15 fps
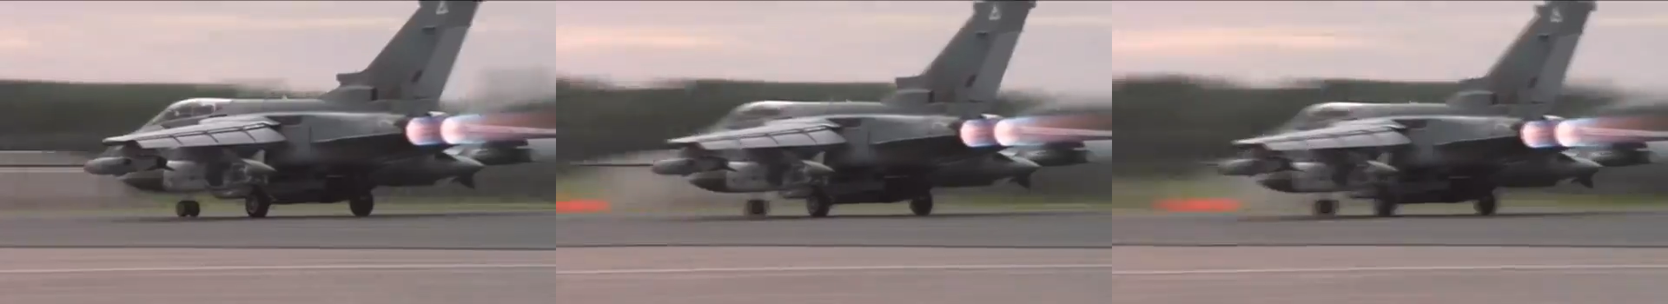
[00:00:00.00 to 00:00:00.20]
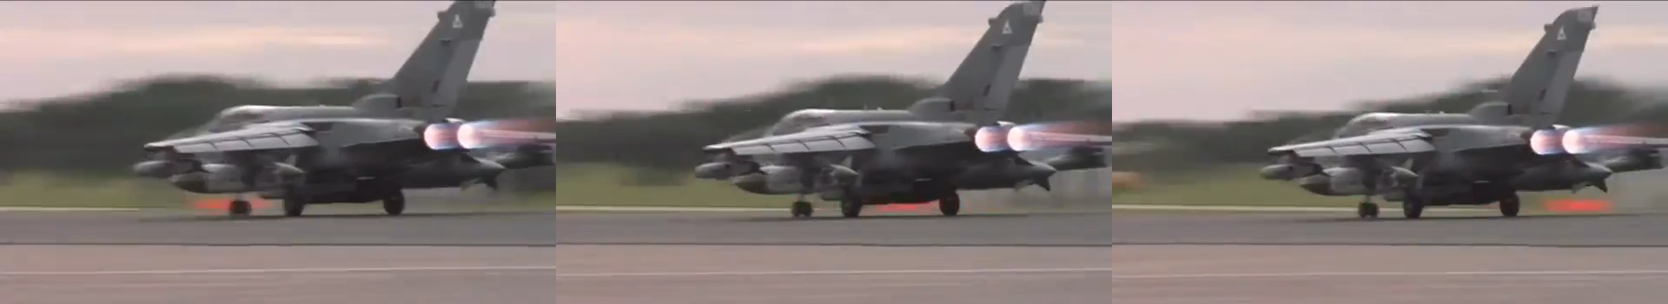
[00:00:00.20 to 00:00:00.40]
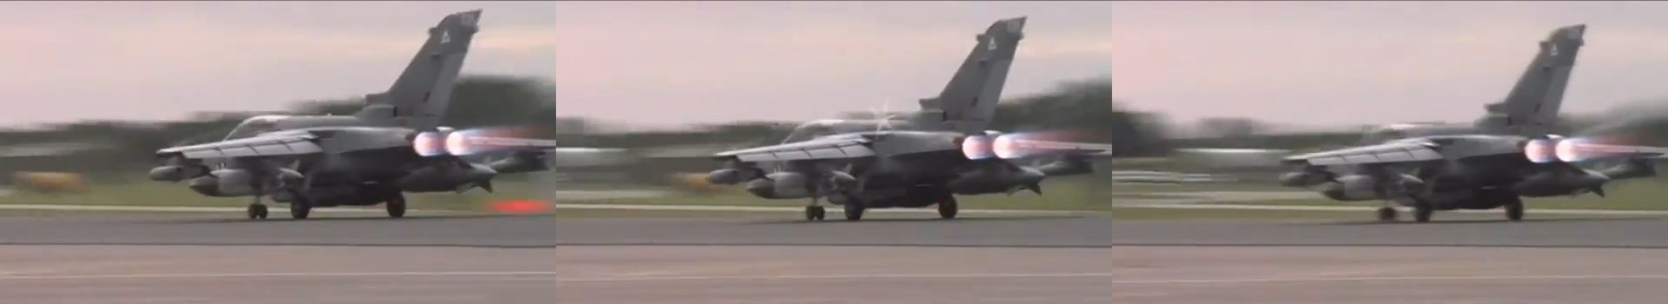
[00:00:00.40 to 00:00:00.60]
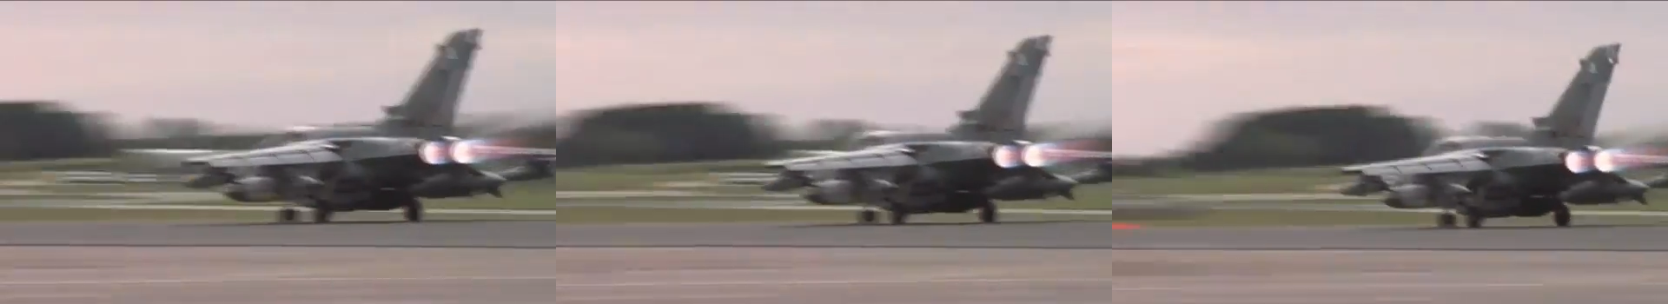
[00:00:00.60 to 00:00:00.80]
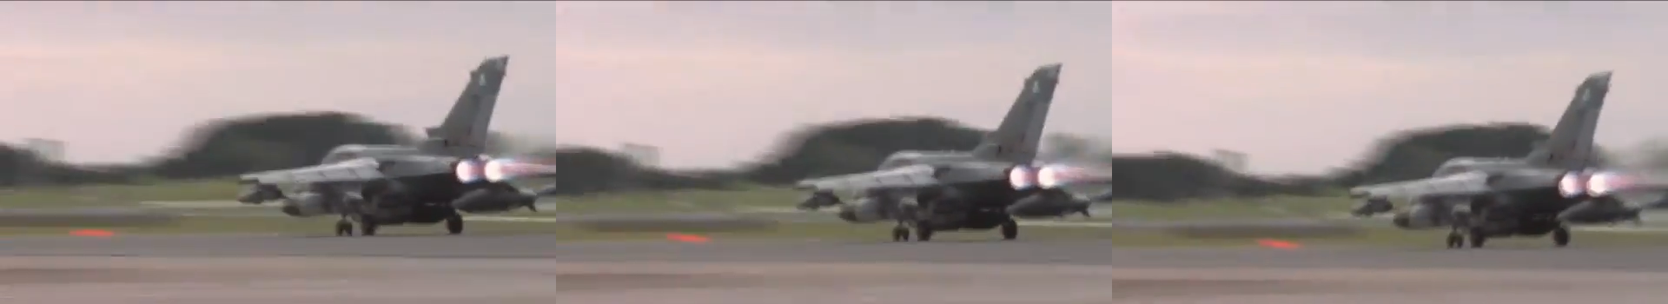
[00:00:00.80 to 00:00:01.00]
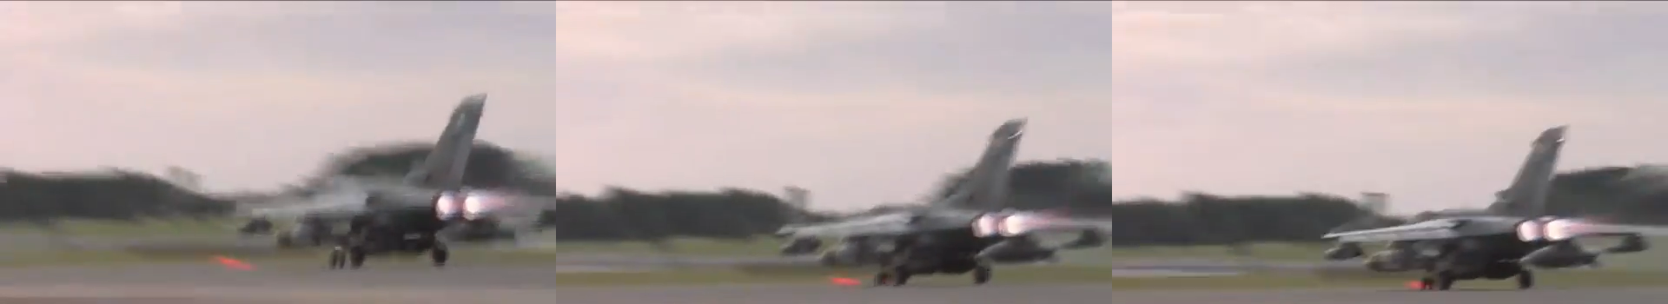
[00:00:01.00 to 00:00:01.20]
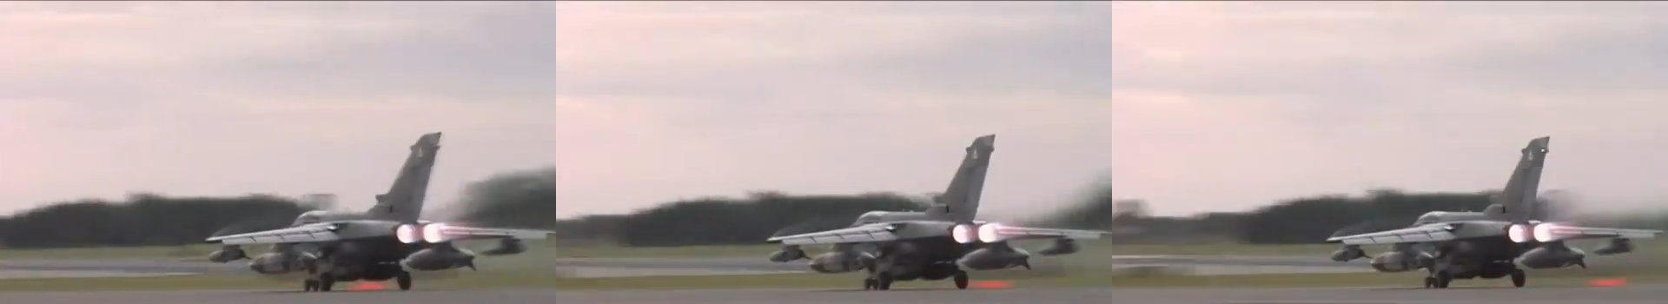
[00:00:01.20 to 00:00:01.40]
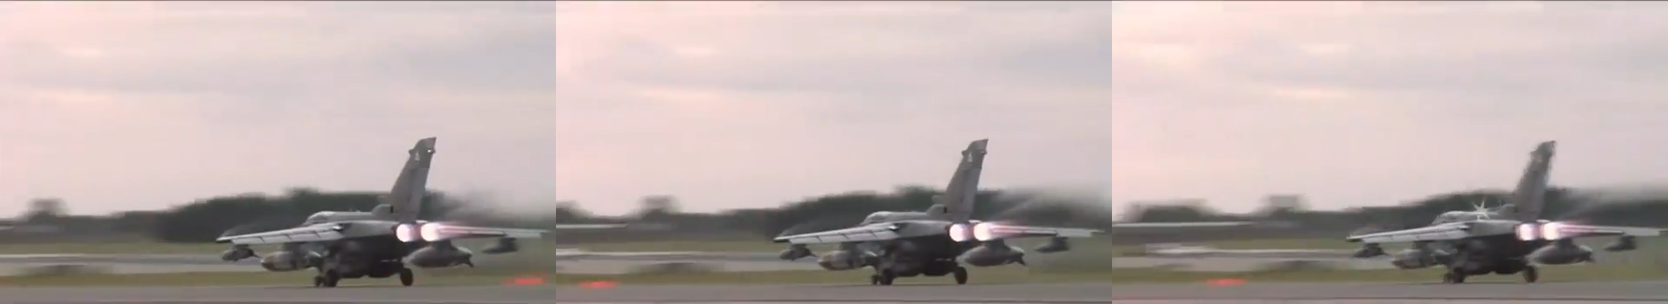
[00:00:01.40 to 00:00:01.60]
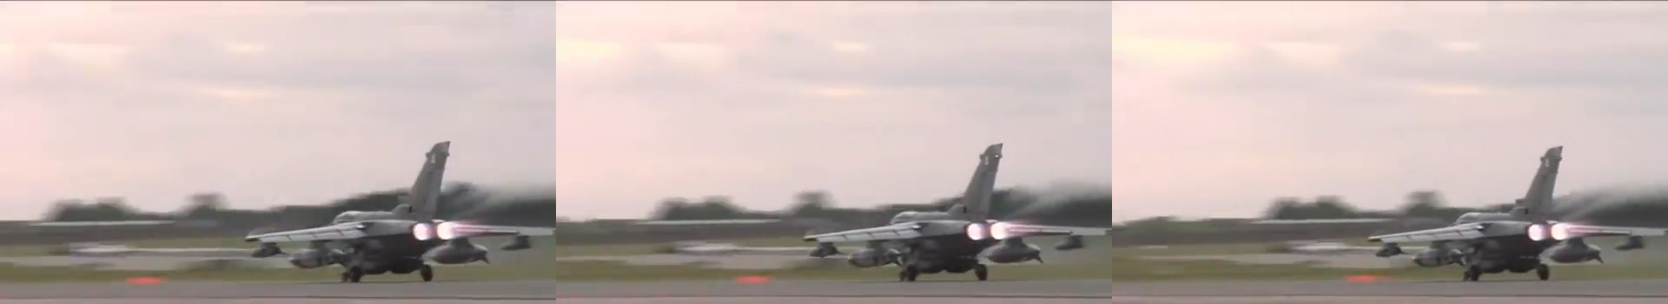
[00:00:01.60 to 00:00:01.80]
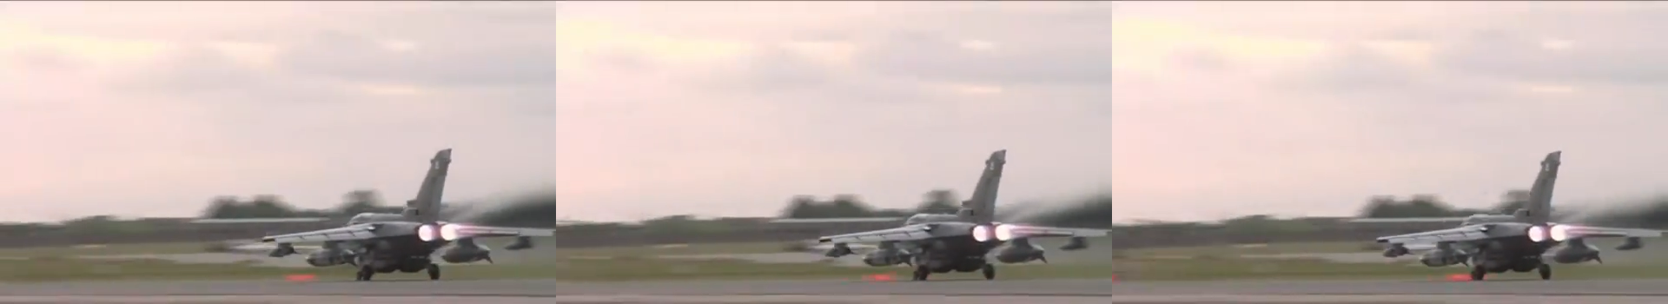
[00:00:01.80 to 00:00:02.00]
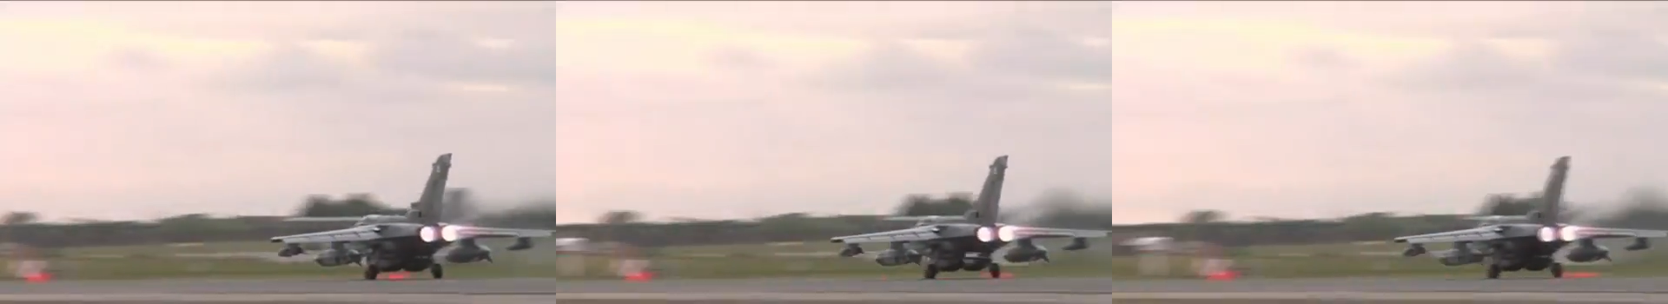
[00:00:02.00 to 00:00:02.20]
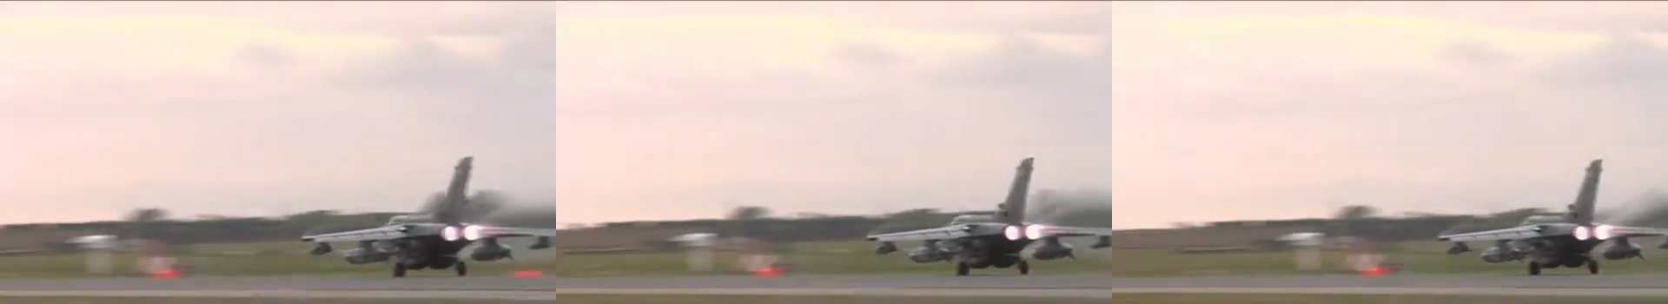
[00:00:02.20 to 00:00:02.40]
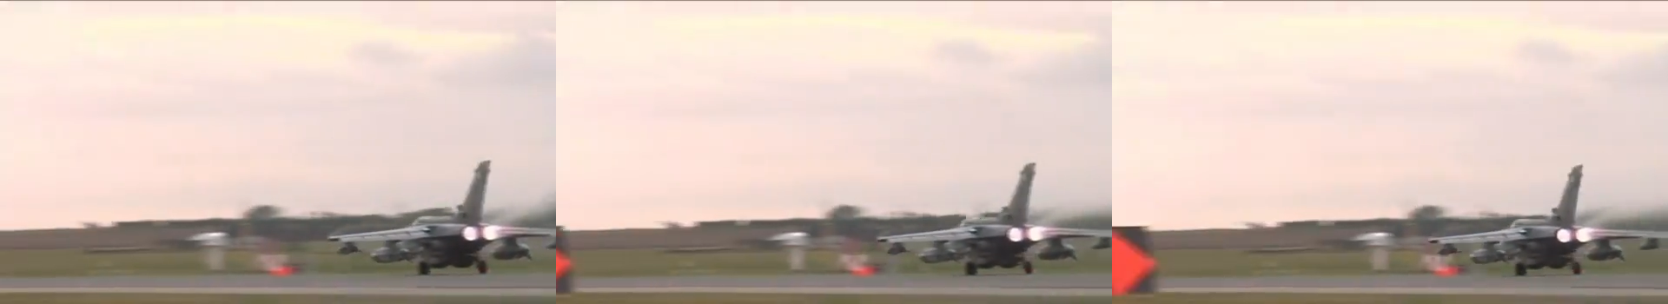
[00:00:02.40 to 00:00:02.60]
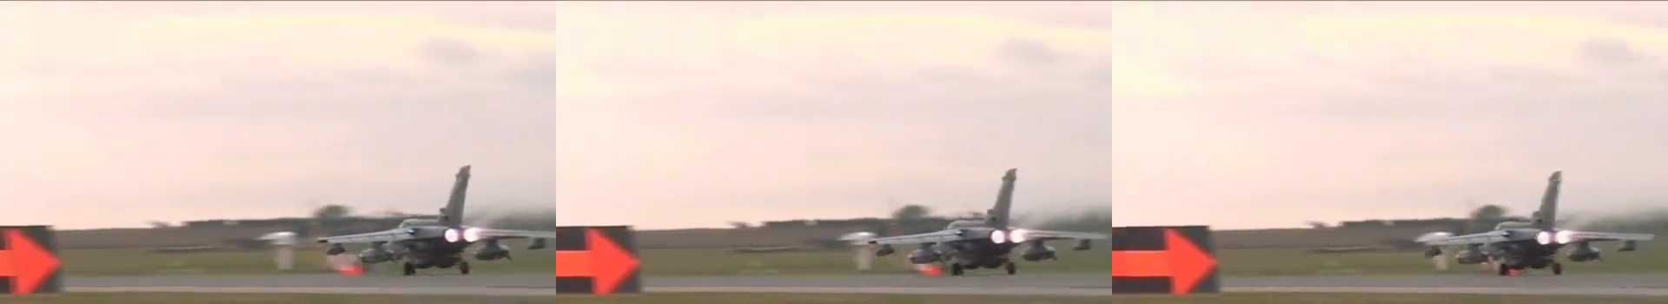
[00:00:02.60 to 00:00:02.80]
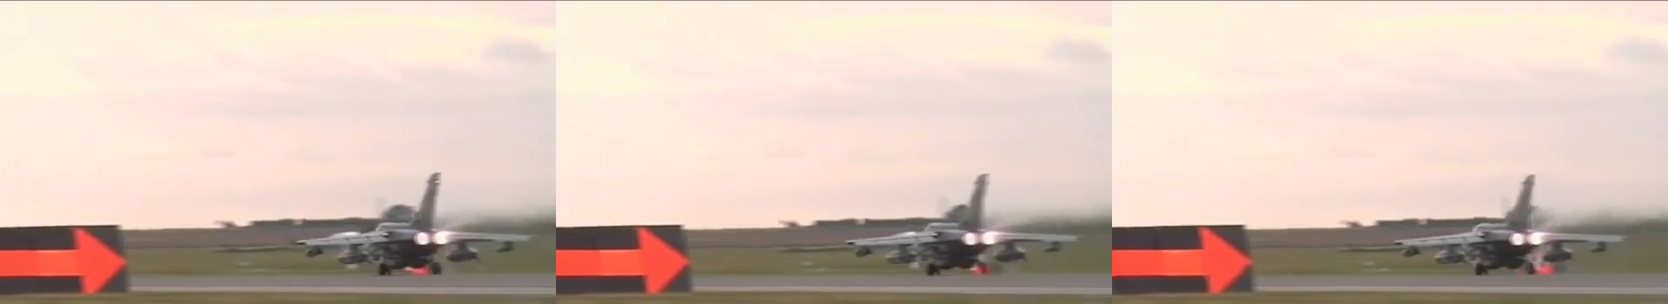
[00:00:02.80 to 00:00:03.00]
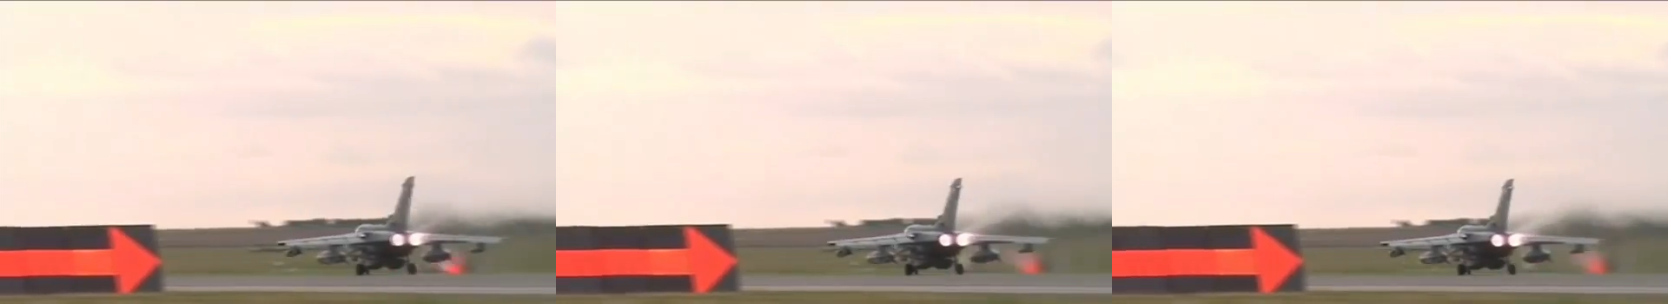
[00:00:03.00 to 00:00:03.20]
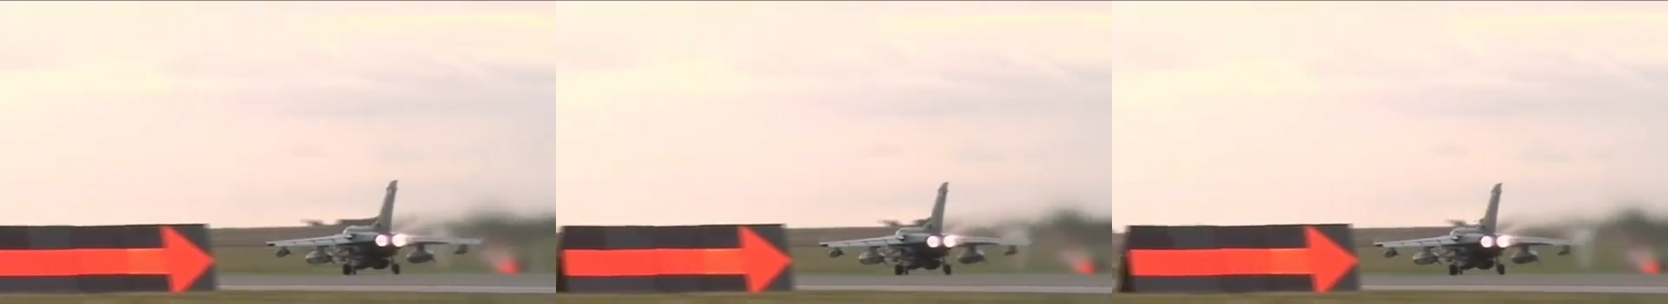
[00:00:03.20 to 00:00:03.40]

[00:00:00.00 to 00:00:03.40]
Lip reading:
No face is visible, so there are no lips to read.